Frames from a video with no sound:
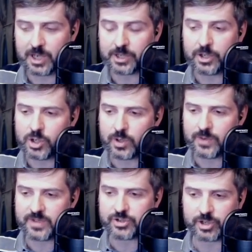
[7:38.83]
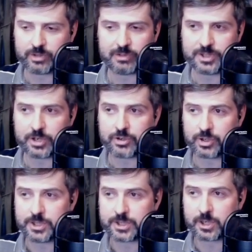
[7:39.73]
I don't know if that generalization
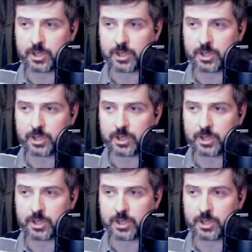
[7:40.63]
is